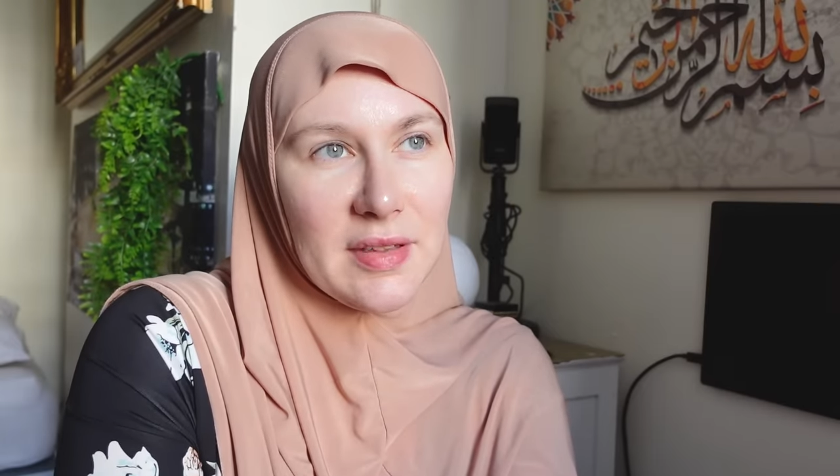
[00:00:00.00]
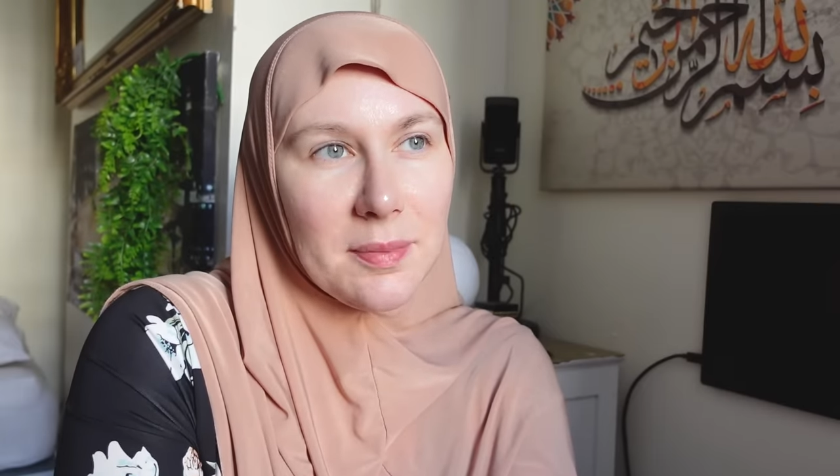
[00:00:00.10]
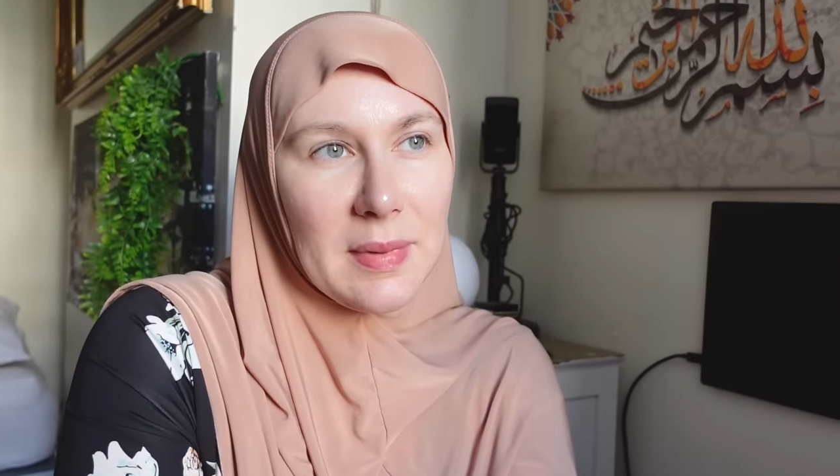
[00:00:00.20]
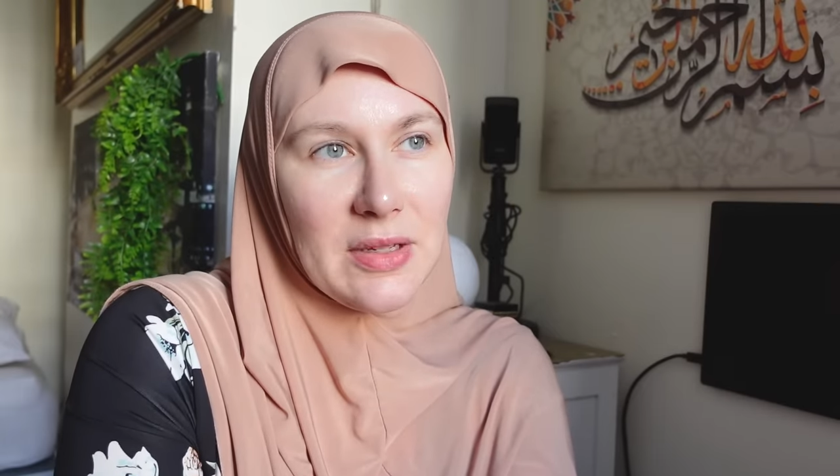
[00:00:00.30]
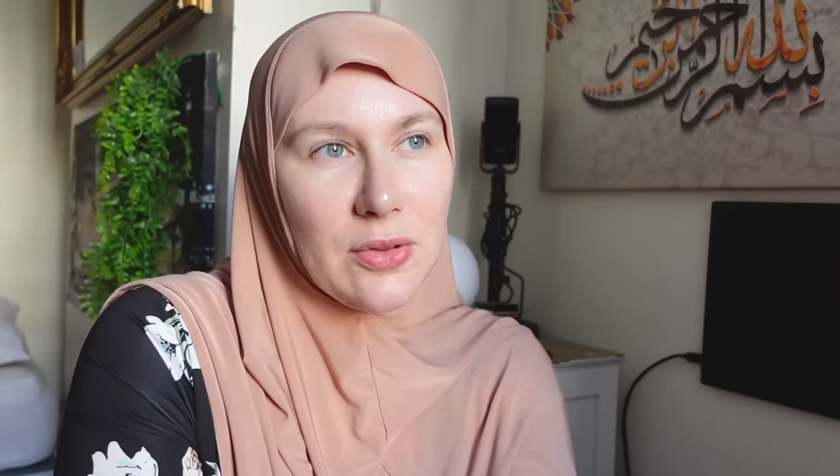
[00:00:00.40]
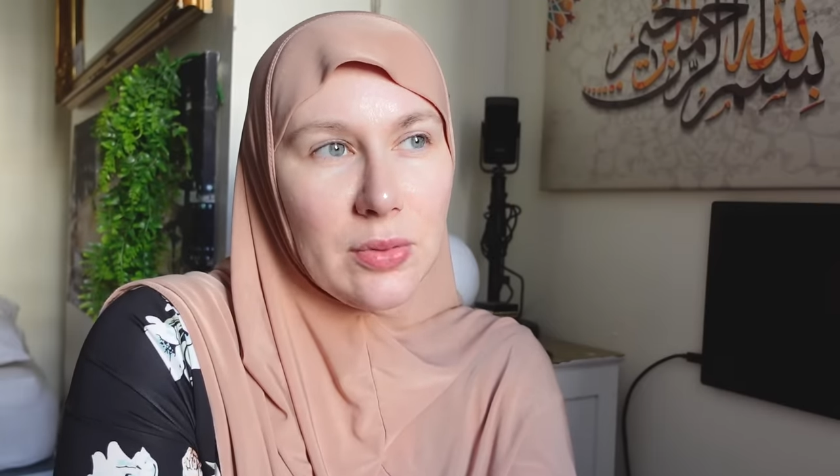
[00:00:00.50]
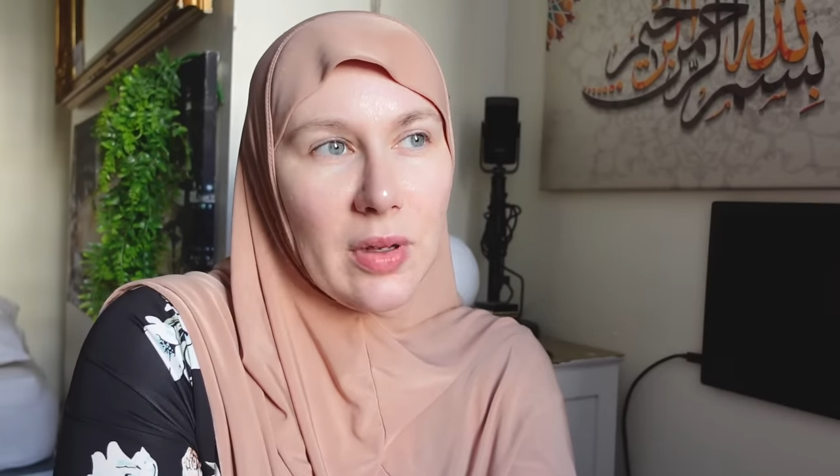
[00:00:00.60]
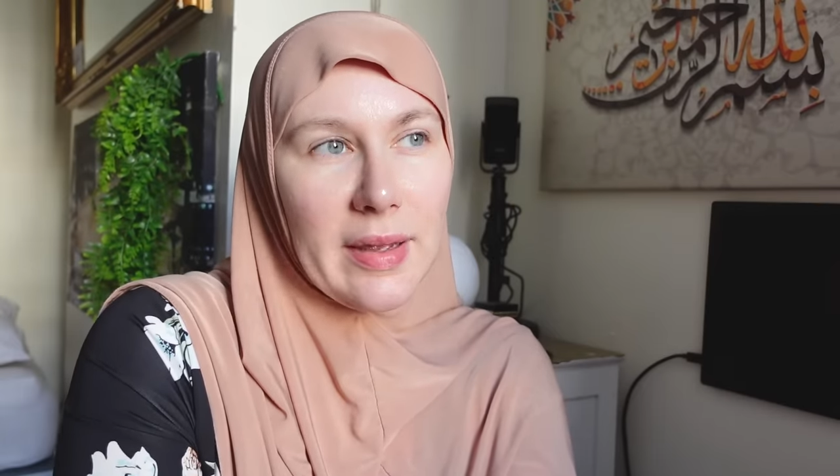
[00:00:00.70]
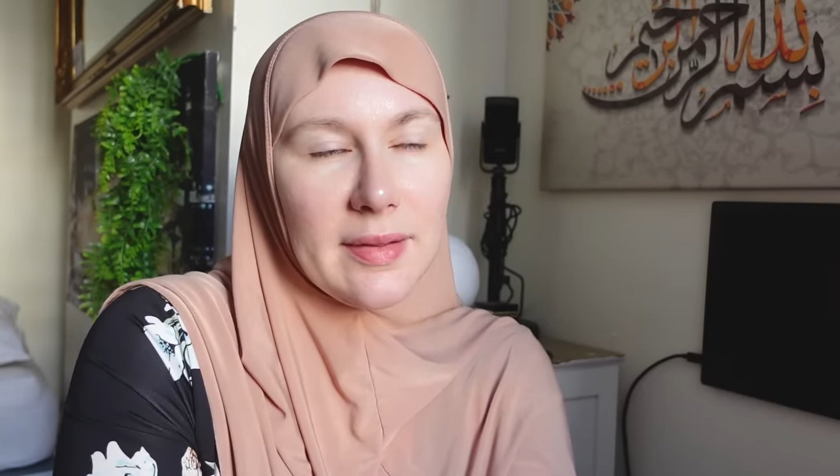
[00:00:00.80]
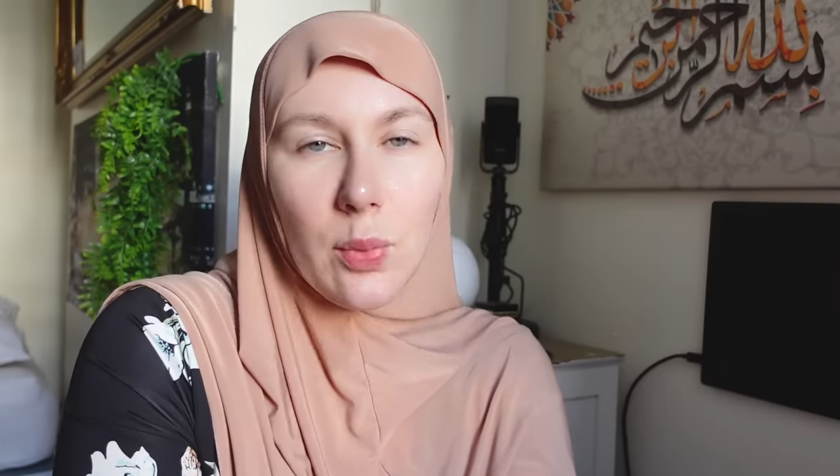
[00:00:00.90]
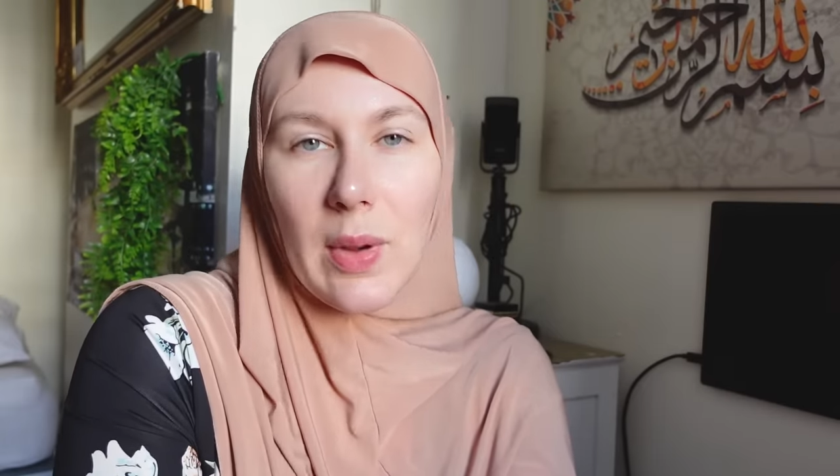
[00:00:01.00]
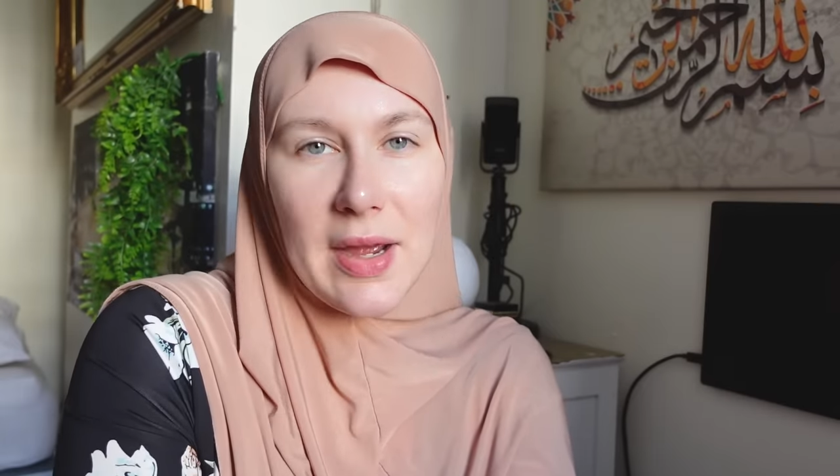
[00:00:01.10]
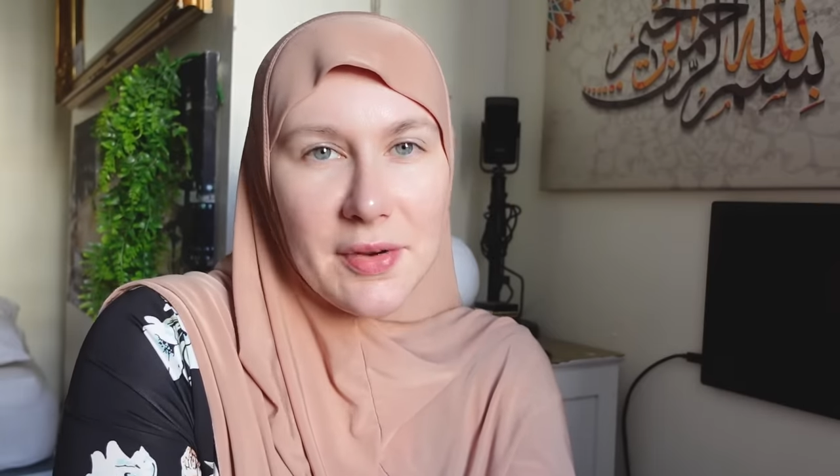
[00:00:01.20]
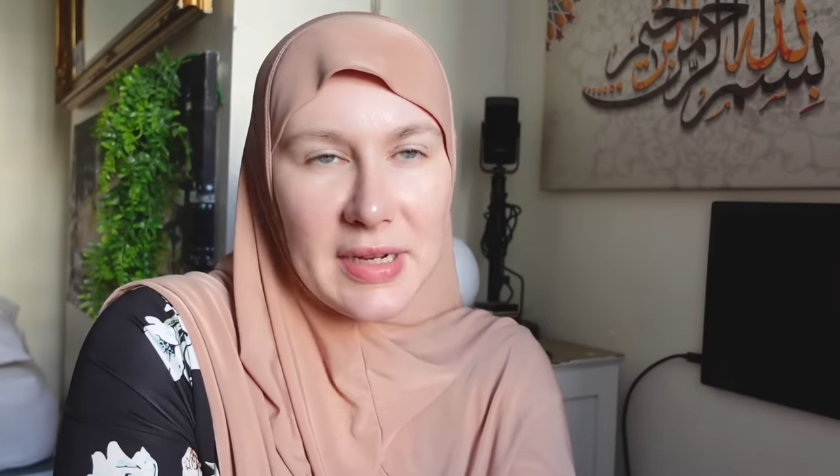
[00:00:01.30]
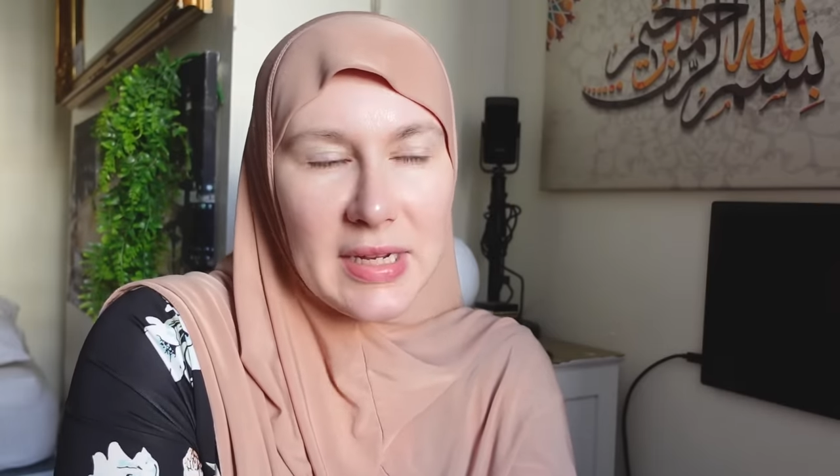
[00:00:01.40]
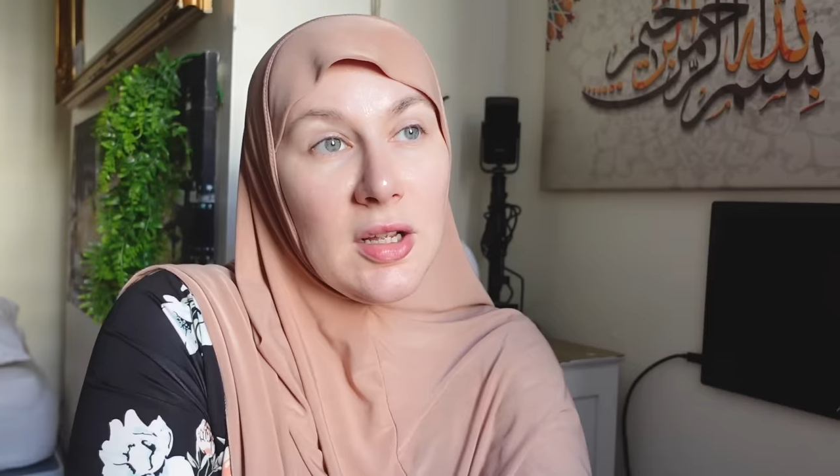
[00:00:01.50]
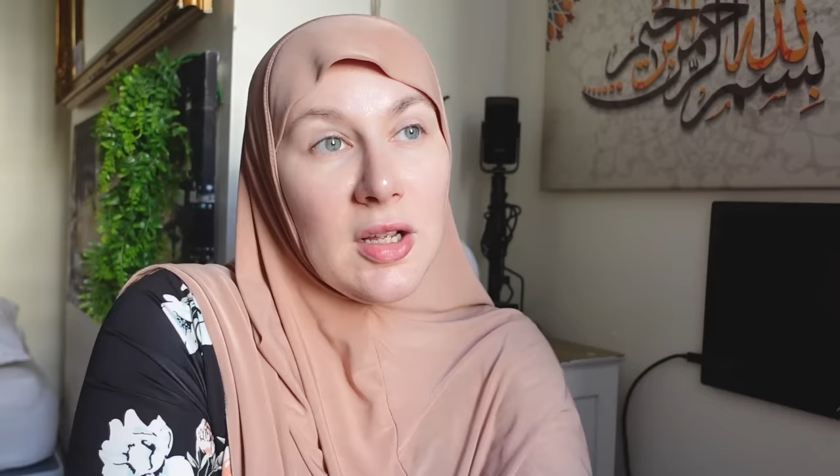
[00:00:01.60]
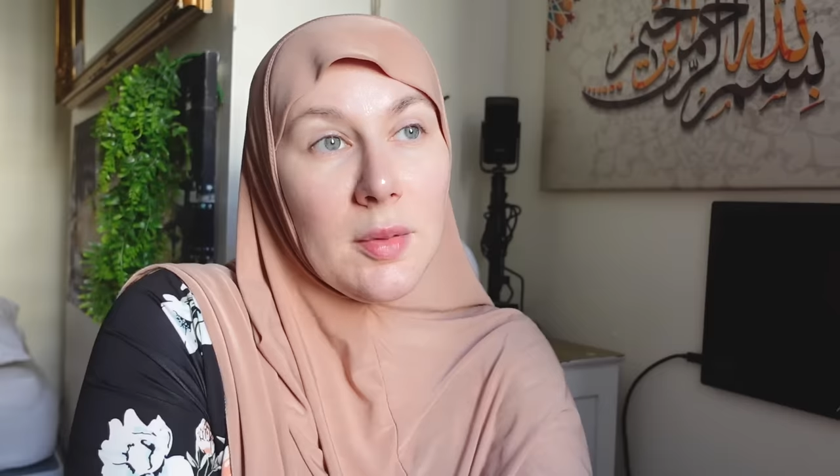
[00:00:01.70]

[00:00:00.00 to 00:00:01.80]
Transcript: made you guys wary.